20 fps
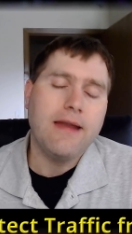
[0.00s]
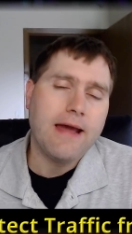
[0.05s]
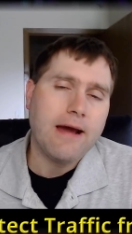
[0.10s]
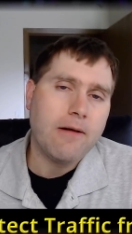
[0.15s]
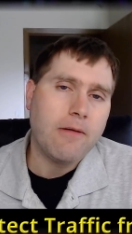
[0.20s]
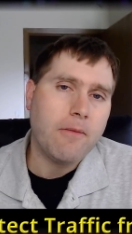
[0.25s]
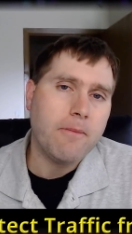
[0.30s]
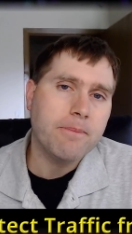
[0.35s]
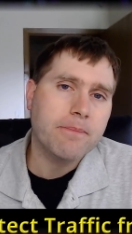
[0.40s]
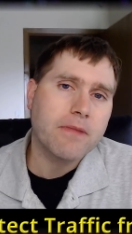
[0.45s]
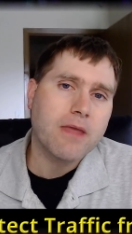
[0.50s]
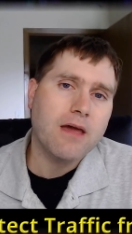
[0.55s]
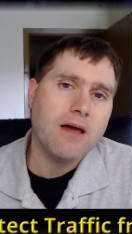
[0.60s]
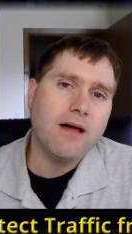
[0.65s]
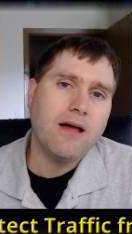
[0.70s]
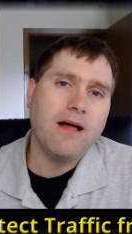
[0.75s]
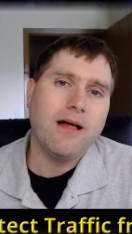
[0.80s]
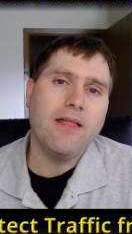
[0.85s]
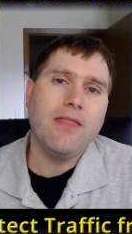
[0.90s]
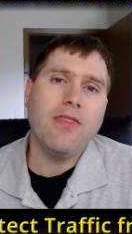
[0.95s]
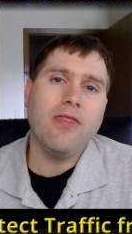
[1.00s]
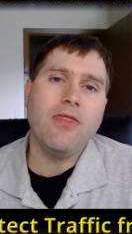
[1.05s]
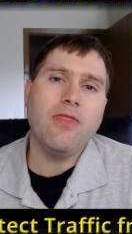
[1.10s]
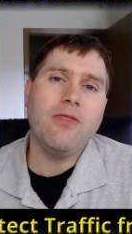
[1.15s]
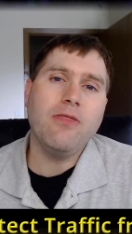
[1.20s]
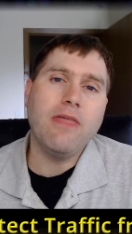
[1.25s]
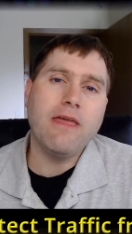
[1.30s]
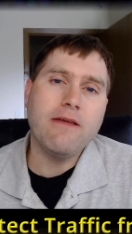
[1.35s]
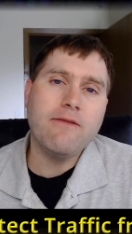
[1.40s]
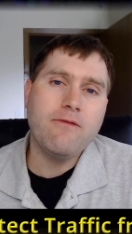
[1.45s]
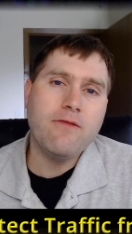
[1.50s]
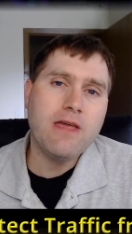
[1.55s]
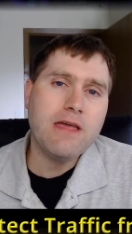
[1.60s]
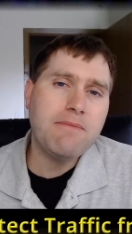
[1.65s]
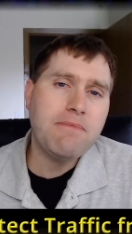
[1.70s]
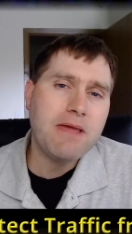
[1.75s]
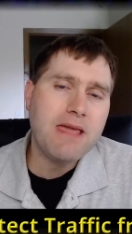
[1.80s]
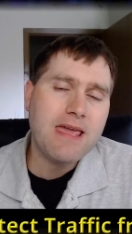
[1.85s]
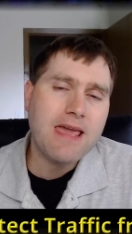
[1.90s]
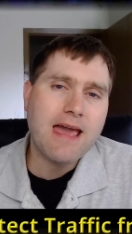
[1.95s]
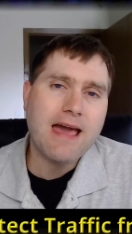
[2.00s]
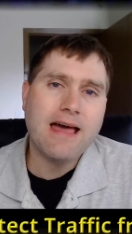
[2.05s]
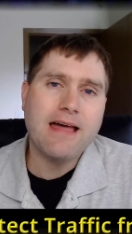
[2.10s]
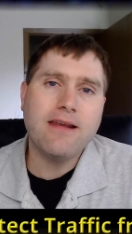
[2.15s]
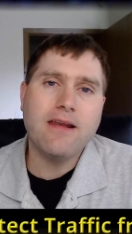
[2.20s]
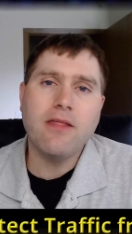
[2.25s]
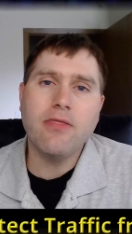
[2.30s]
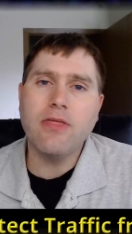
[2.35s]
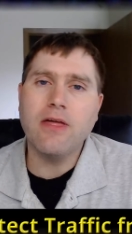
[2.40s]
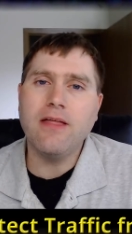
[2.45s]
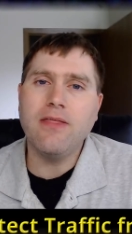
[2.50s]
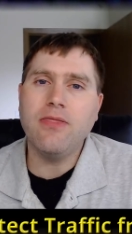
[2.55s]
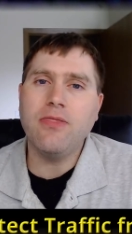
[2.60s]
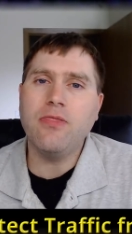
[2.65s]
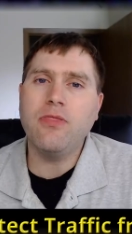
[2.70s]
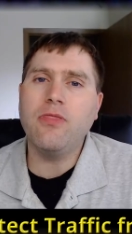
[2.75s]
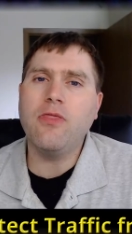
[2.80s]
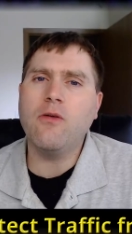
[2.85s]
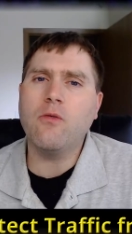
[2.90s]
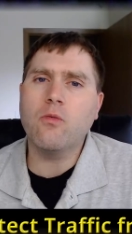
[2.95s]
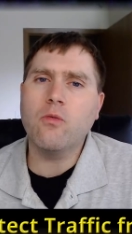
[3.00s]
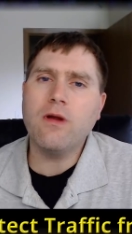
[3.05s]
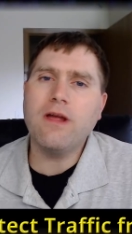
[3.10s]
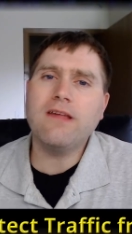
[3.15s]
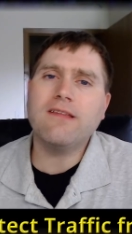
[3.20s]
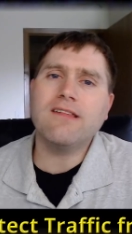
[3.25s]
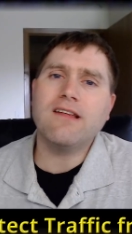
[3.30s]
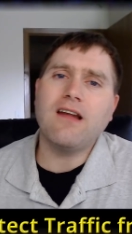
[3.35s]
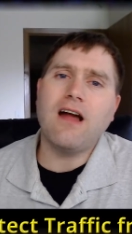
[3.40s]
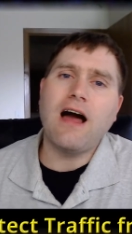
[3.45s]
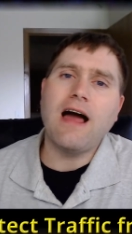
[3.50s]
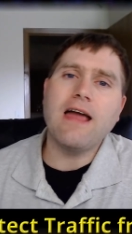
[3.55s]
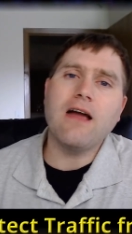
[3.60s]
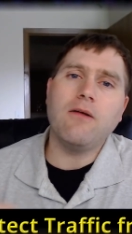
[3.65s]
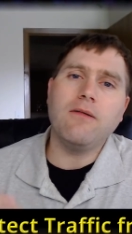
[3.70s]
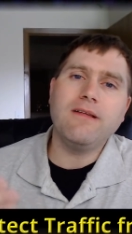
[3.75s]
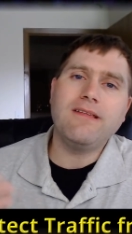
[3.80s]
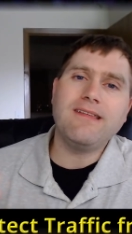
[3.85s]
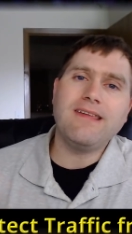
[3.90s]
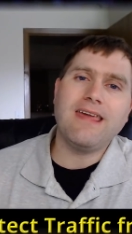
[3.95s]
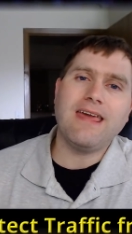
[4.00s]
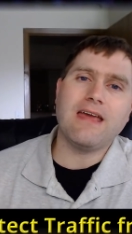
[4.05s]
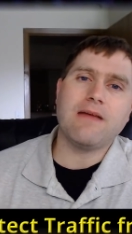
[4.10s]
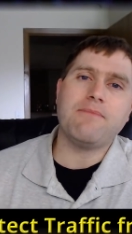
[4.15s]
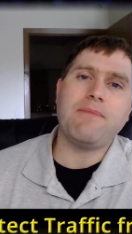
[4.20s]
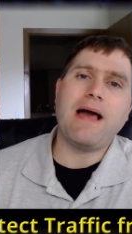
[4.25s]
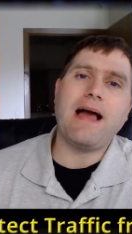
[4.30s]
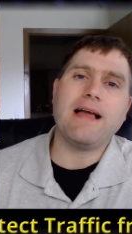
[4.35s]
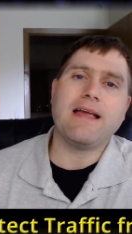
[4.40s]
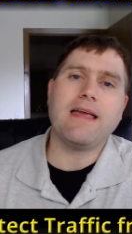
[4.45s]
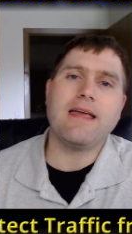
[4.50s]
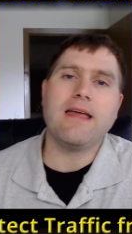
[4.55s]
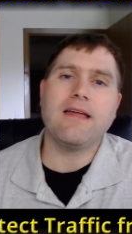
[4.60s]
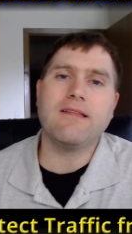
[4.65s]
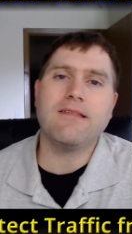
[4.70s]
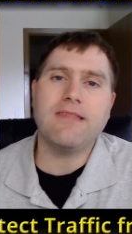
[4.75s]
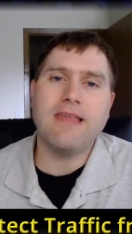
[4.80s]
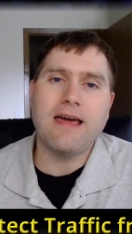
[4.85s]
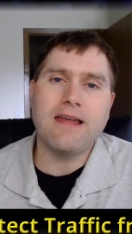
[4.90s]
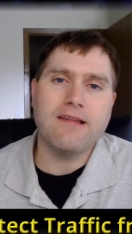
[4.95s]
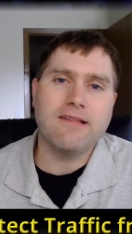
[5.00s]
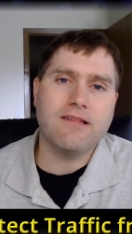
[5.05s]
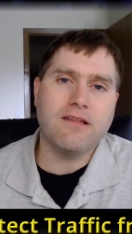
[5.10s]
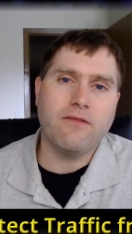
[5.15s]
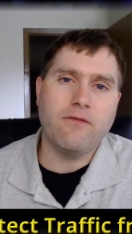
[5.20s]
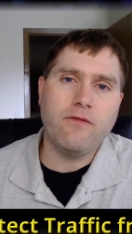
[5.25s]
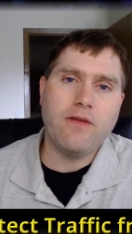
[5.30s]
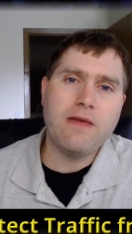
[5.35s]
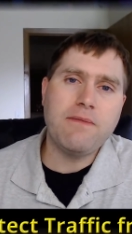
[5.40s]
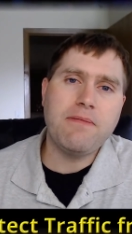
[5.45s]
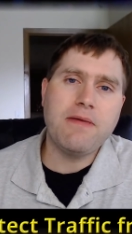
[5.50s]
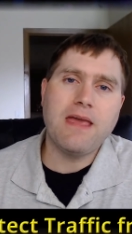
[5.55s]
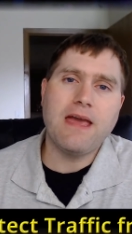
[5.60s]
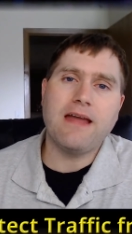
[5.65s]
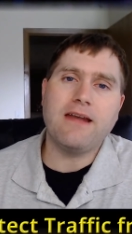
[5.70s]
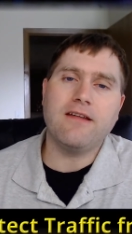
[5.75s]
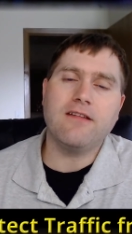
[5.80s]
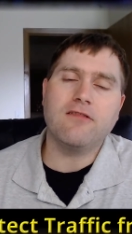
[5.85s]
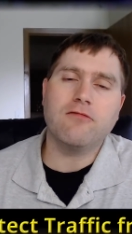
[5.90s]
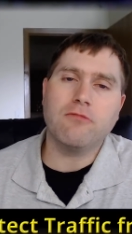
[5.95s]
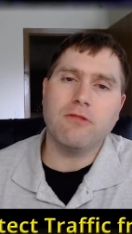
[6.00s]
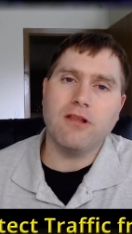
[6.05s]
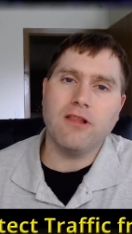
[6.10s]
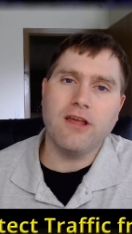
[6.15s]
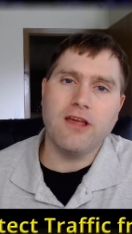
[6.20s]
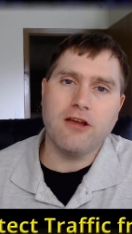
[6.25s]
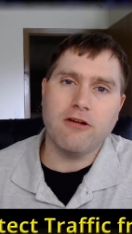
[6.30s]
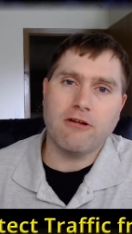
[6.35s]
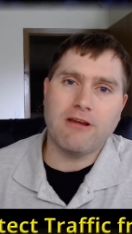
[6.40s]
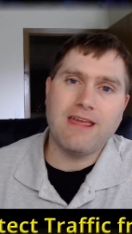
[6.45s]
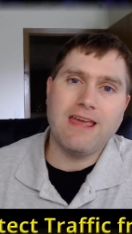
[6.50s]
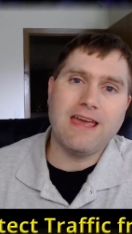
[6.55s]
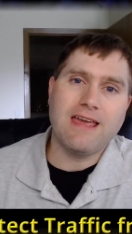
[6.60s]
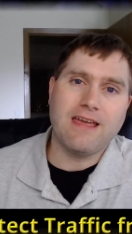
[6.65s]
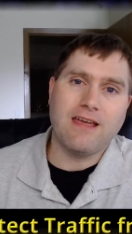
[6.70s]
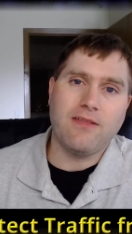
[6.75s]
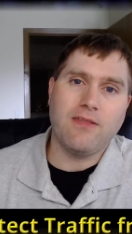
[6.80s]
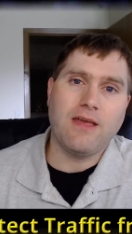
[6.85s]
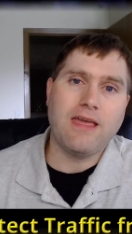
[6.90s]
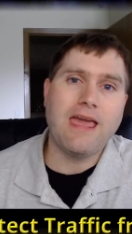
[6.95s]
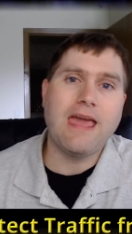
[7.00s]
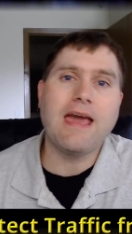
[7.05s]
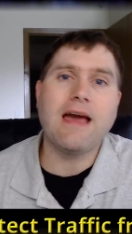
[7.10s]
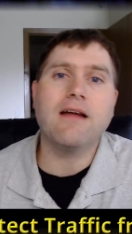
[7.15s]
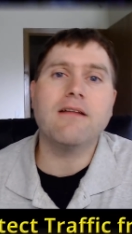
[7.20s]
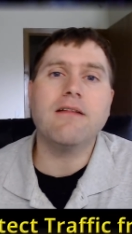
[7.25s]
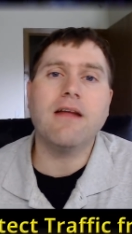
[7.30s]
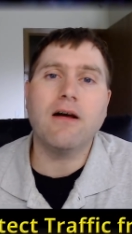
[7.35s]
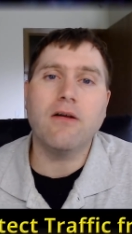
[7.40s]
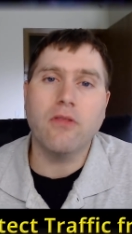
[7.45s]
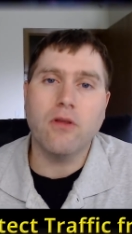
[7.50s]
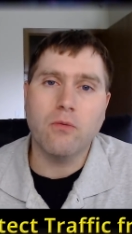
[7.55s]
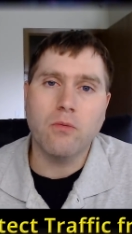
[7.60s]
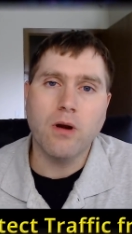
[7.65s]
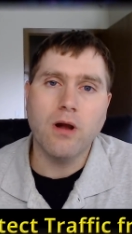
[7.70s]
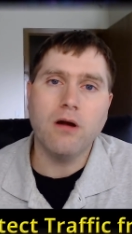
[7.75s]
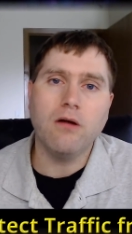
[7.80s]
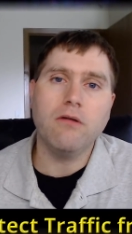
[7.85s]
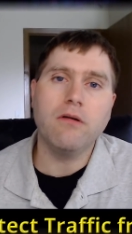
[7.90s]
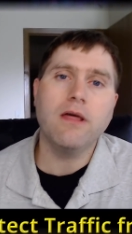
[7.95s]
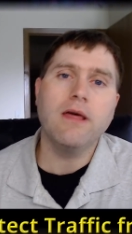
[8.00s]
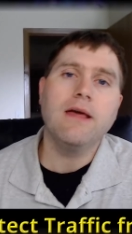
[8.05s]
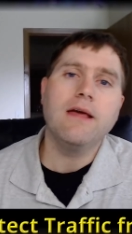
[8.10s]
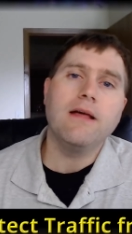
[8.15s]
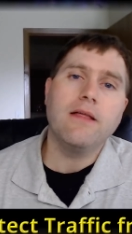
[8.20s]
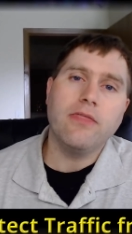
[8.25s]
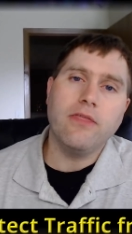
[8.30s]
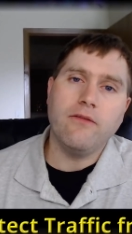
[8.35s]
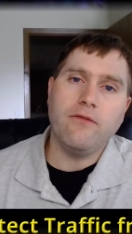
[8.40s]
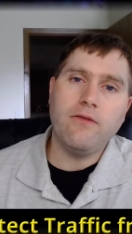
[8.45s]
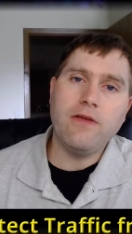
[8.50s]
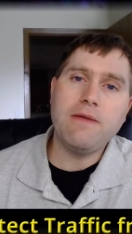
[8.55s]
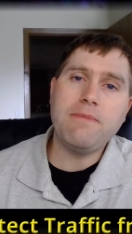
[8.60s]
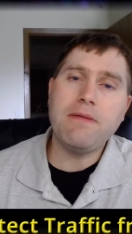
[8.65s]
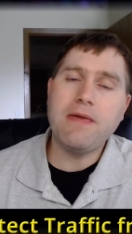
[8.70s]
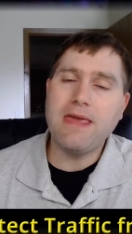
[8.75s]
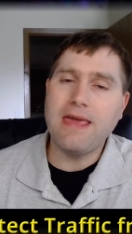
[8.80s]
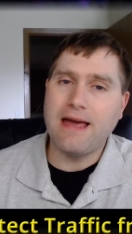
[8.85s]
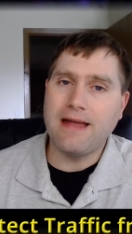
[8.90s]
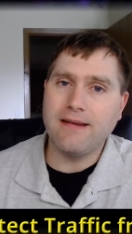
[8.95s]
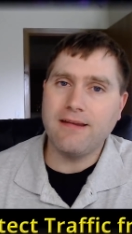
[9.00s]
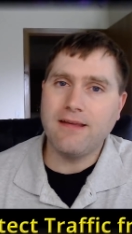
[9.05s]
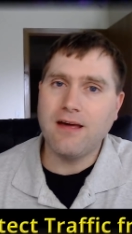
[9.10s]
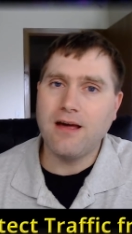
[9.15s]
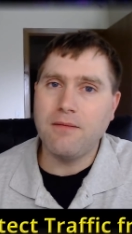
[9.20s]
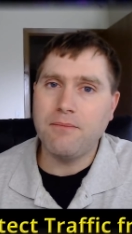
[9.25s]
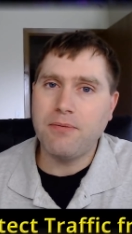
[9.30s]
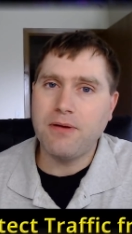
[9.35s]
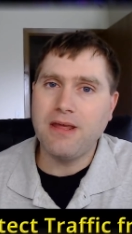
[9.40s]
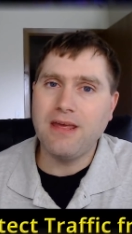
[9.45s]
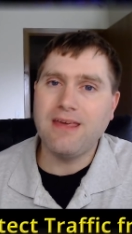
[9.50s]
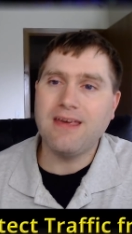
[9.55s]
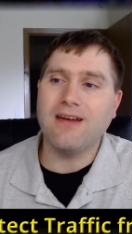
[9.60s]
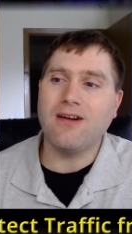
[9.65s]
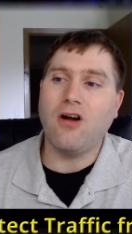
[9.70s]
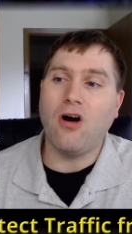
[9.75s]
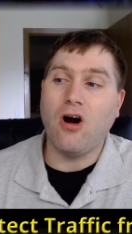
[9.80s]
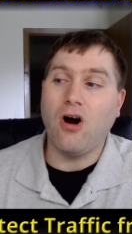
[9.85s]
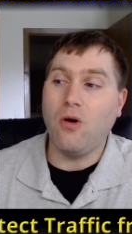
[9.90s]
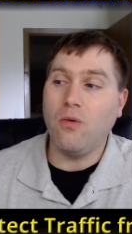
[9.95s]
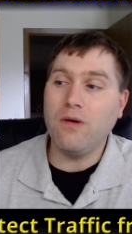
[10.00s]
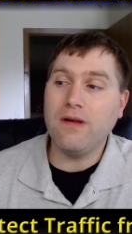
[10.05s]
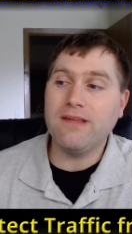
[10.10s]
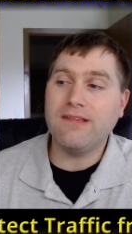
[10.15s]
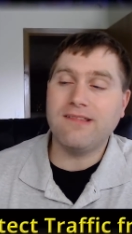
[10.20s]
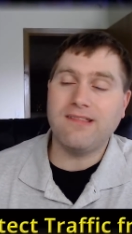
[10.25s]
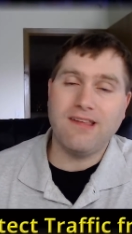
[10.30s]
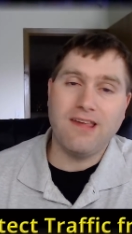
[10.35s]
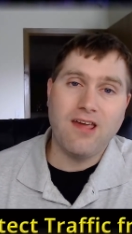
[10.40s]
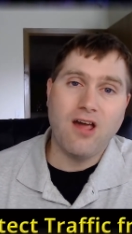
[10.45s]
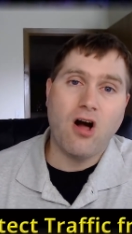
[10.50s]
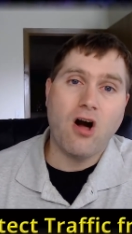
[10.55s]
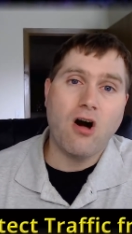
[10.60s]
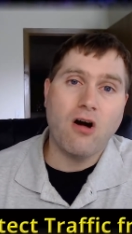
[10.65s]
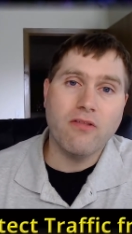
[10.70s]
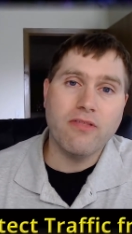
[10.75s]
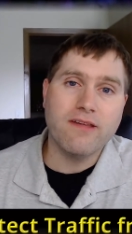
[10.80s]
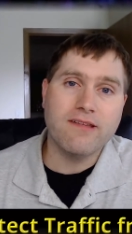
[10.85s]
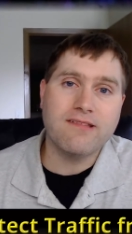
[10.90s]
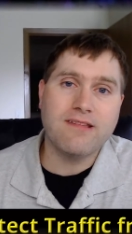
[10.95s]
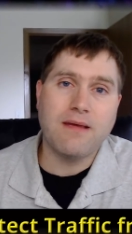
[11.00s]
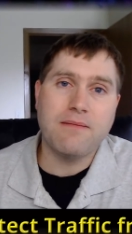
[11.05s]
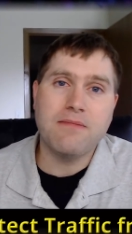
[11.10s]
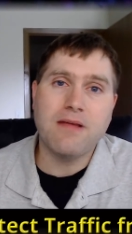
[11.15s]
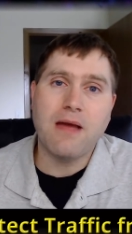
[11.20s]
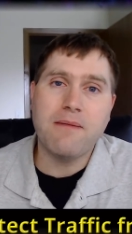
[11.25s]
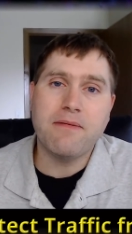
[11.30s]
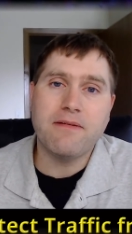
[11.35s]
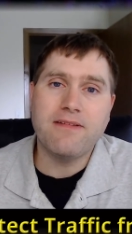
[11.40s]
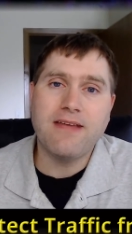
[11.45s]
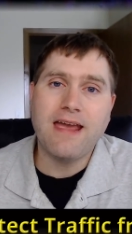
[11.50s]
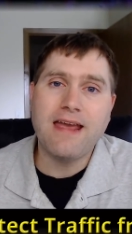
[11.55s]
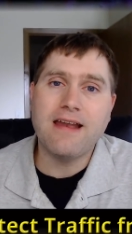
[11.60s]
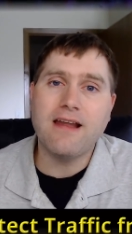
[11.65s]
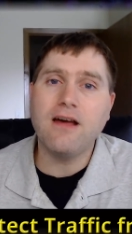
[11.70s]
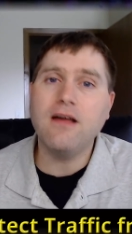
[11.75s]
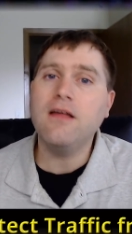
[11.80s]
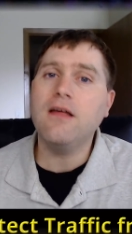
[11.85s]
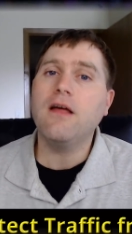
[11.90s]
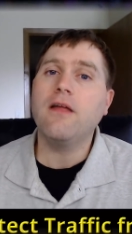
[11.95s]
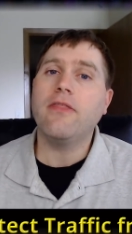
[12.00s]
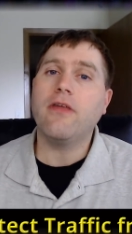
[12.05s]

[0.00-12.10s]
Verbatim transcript: Now, the VPN, the reason I always kick back against that is a VPN is really you're kicking the can down the road. The VPN company can always see all this same type of data.